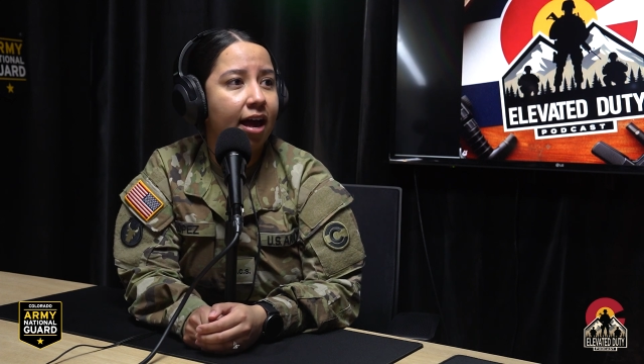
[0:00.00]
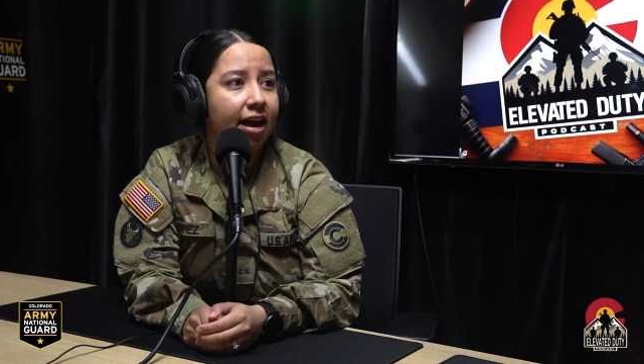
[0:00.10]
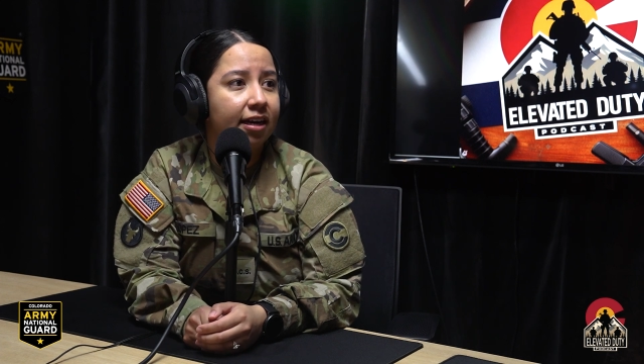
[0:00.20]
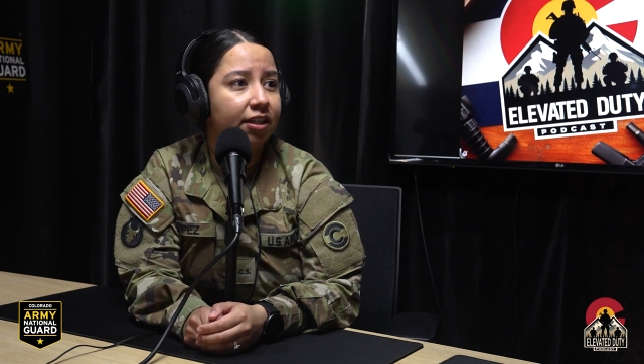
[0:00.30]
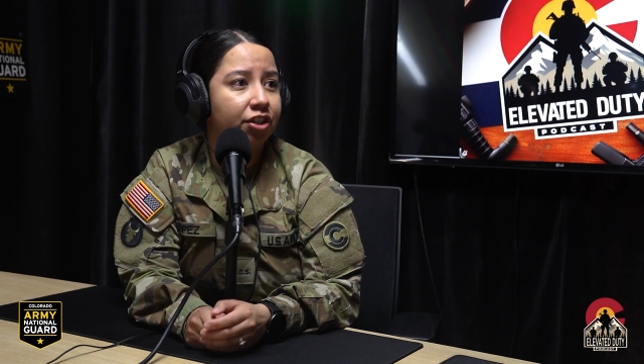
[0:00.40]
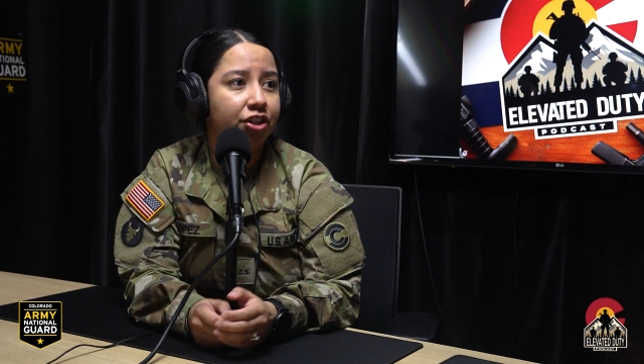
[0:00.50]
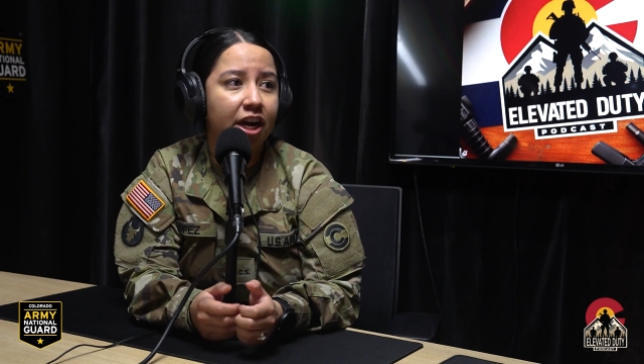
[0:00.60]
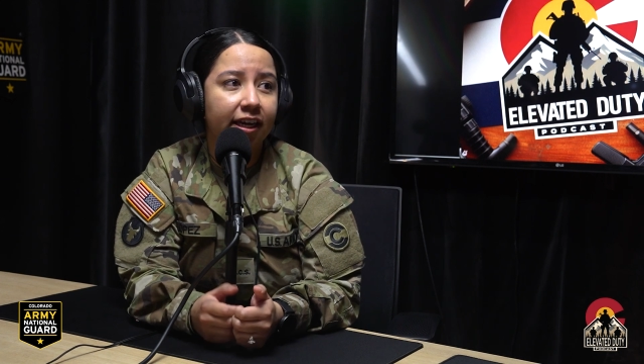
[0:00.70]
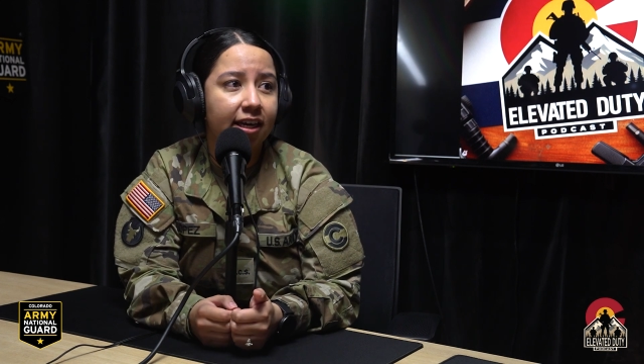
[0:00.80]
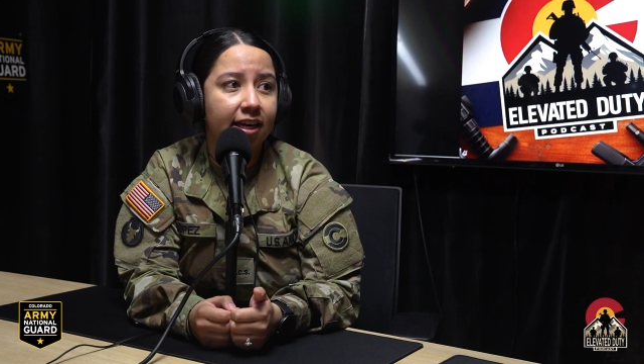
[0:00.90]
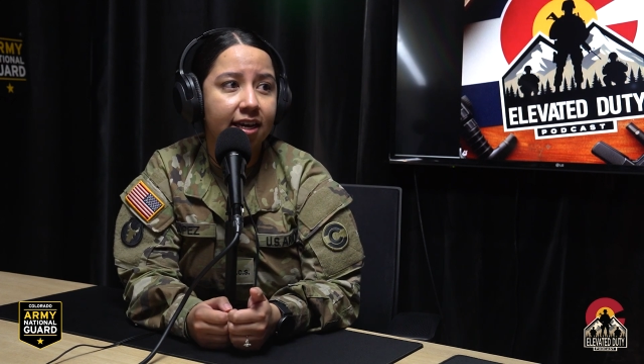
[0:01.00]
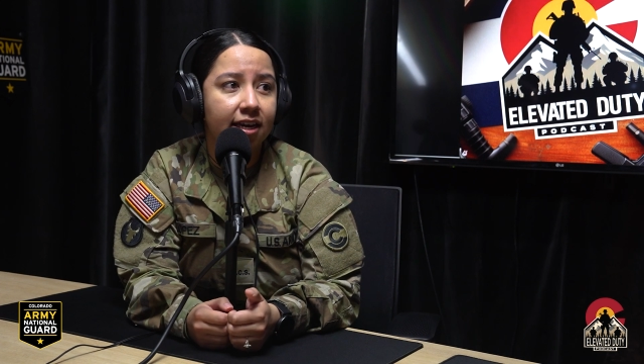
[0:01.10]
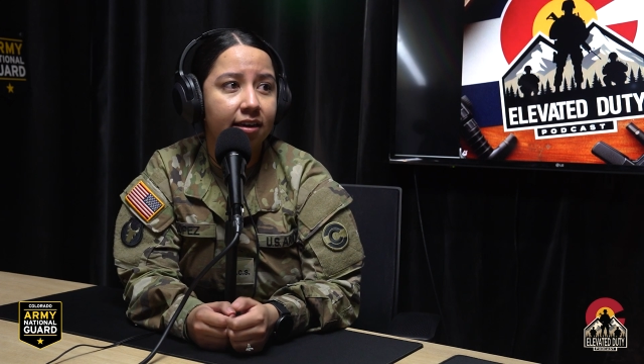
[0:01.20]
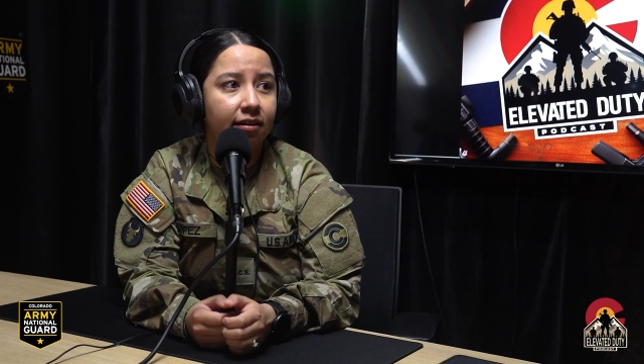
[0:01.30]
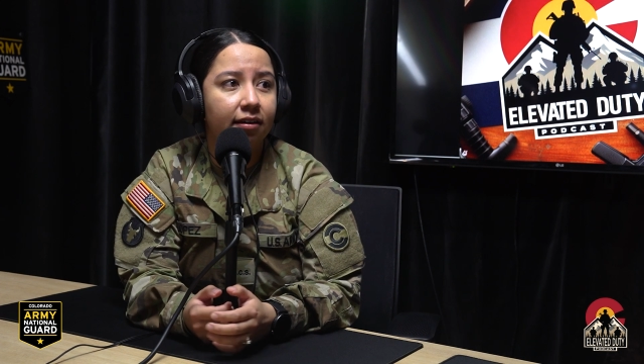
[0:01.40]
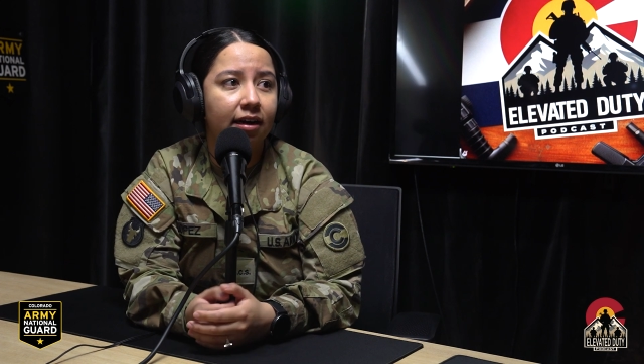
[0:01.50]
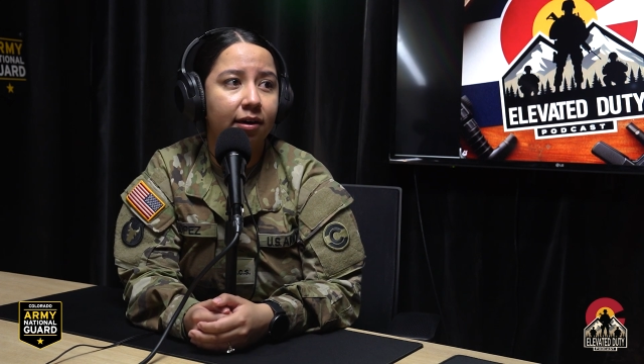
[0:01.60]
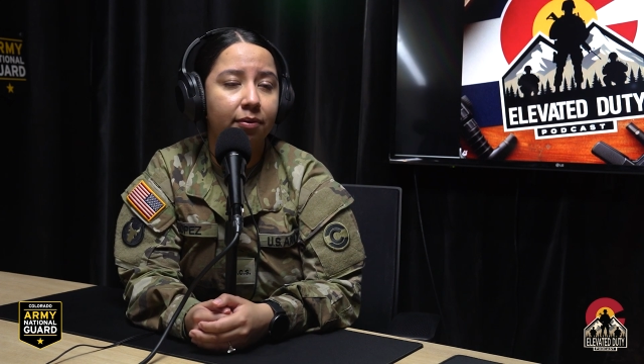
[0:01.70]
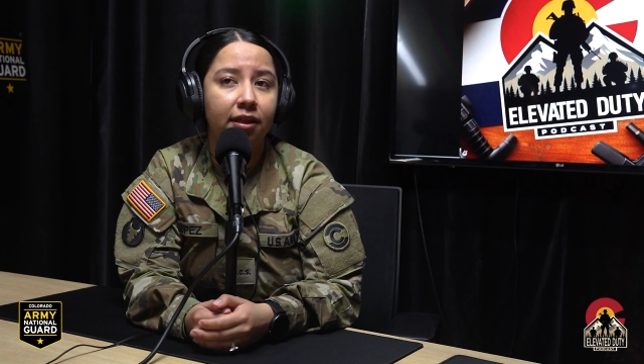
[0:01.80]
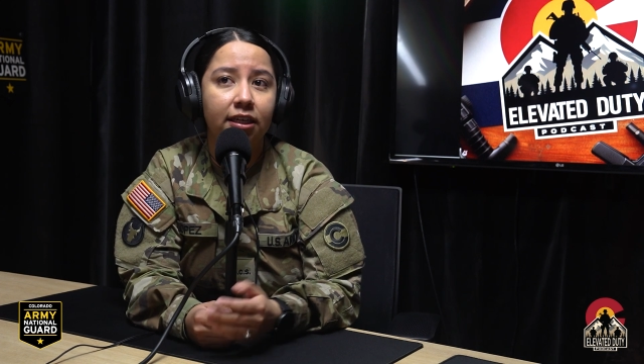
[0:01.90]
And it's checking in
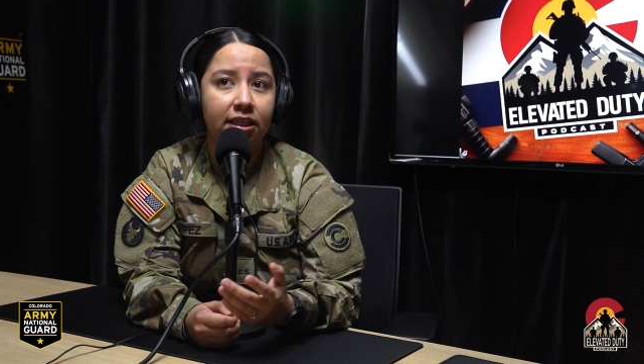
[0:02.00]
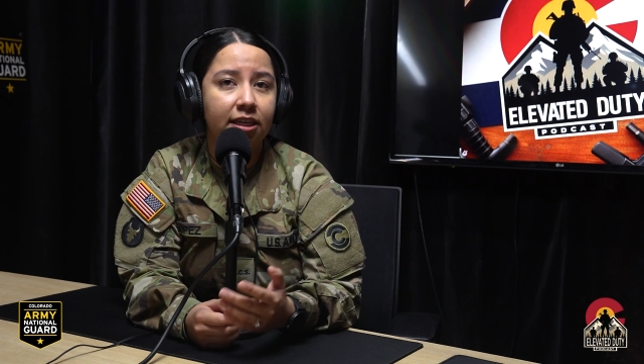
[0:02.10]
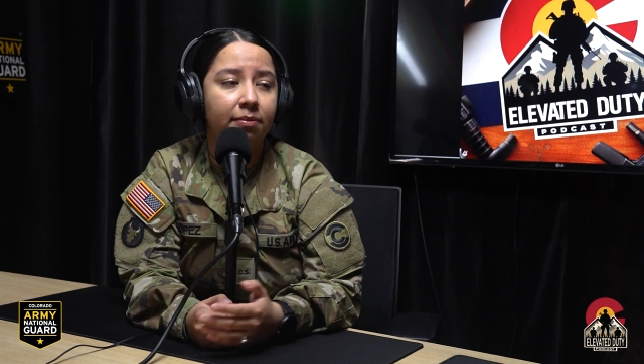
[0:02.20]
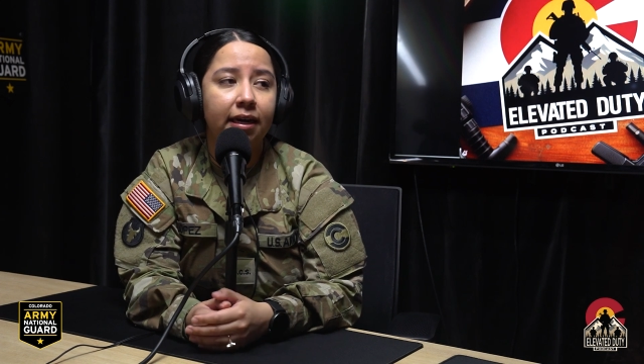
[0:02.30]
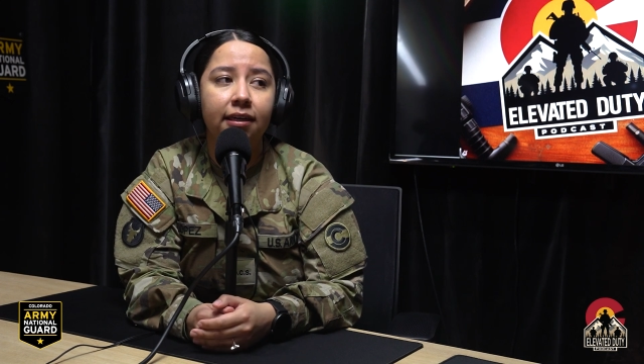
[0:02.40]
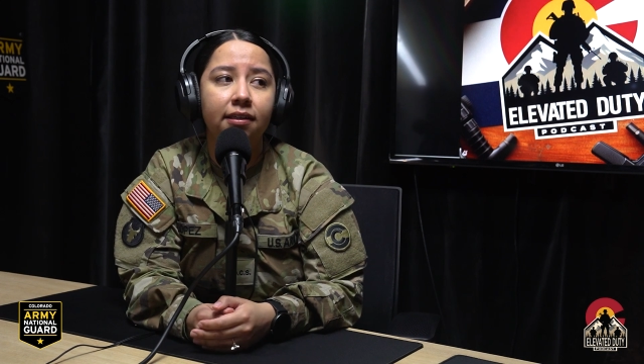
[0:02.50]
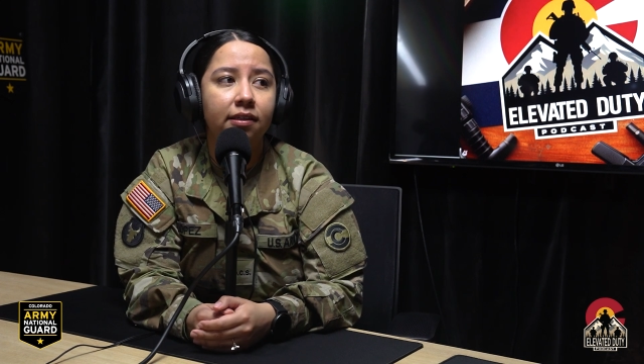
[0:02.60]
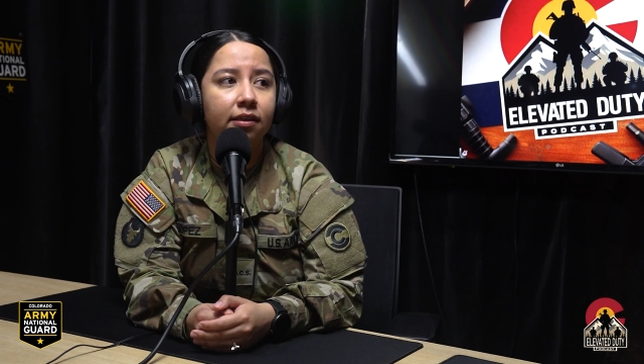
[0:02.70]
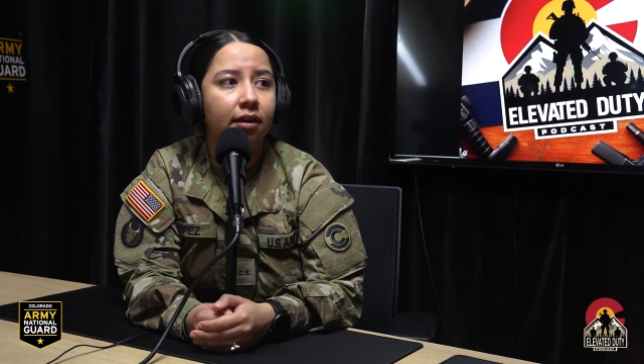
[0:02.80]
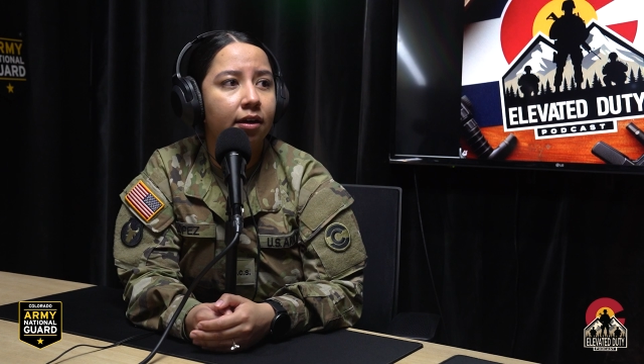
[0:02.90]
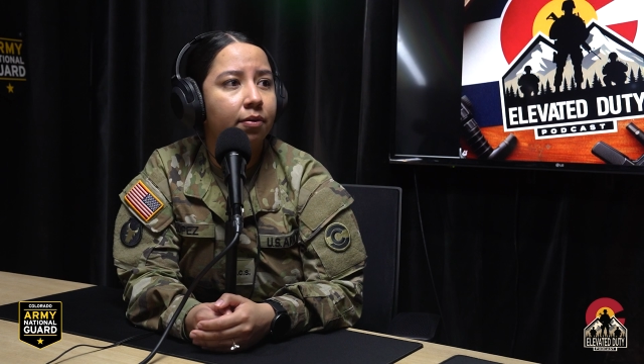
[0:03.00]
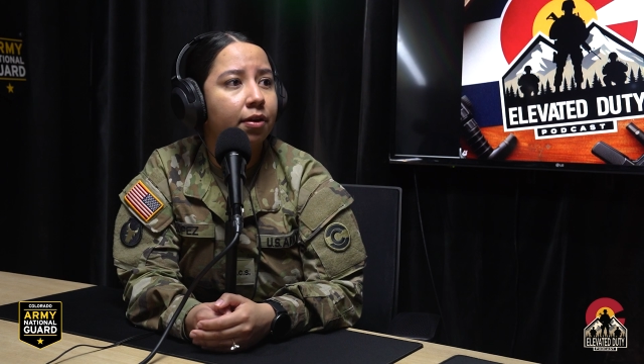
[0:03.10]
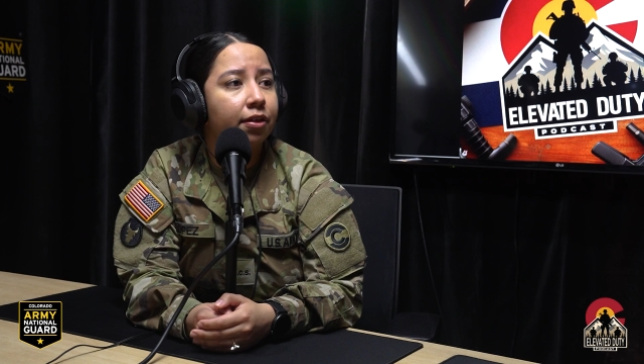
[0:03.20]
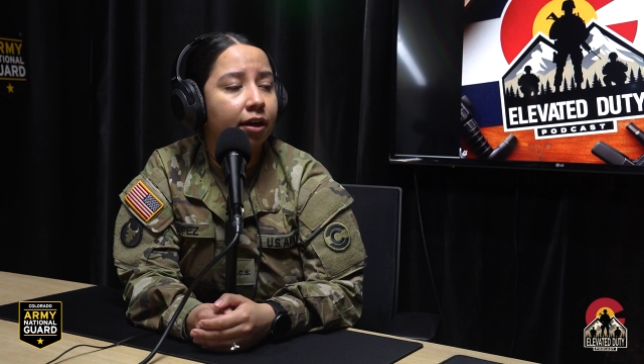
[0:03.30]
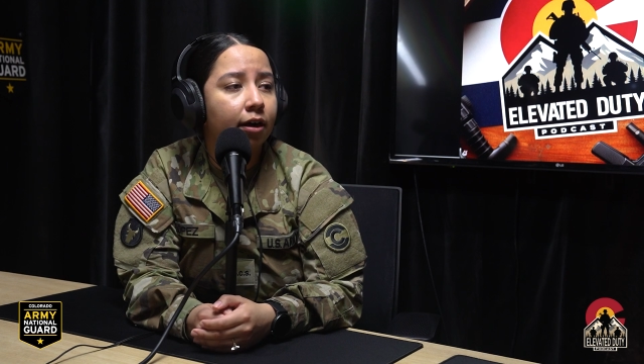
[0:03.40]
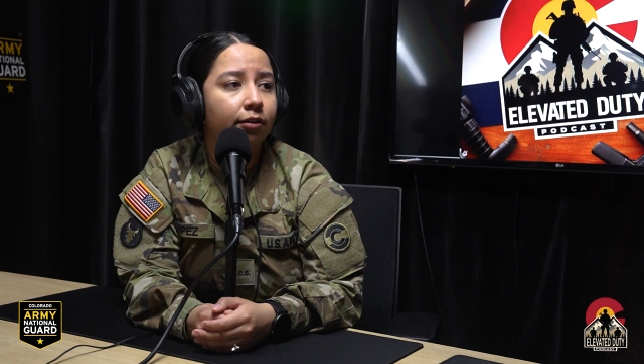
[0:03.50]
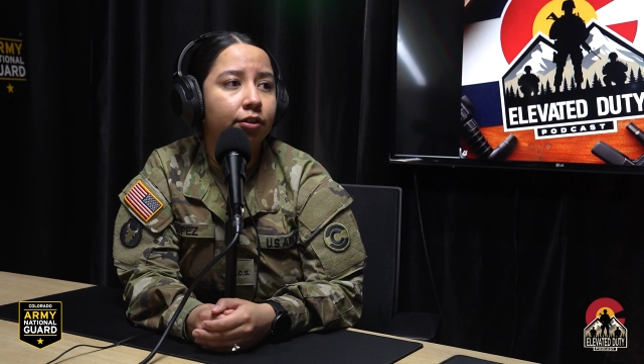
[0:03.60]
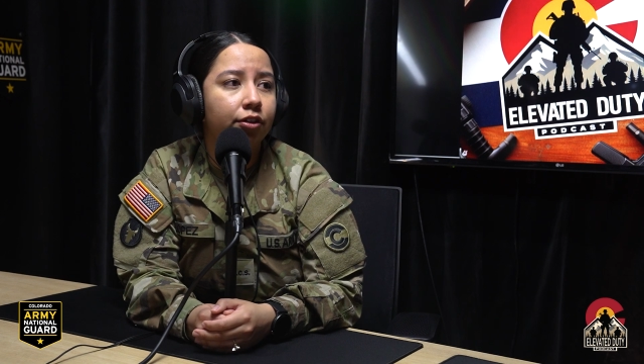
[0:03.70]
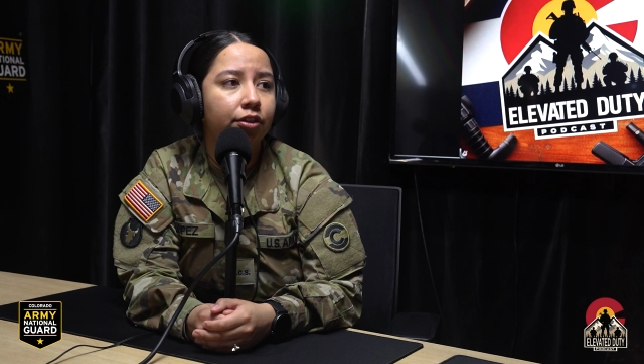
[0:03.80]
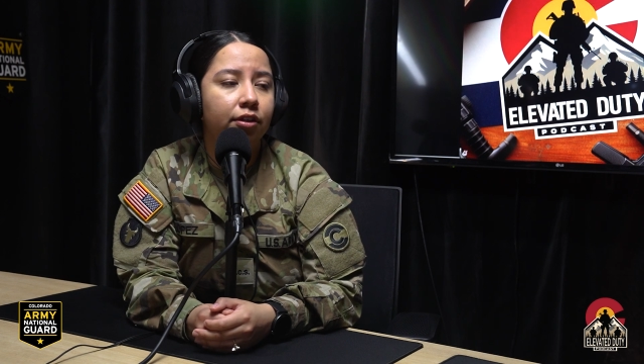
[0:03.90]
with the teammates, with the
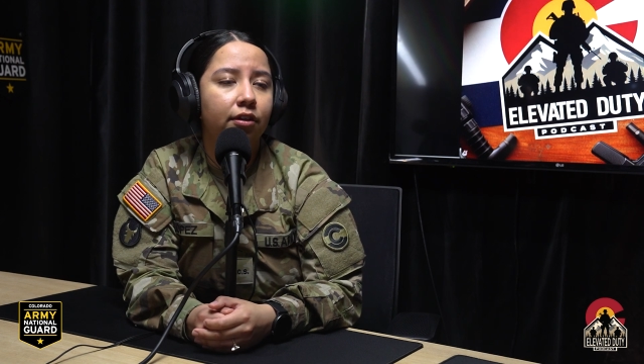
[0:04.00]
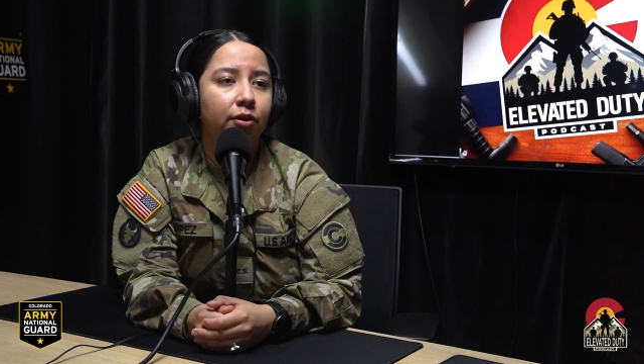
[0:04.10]
coach, the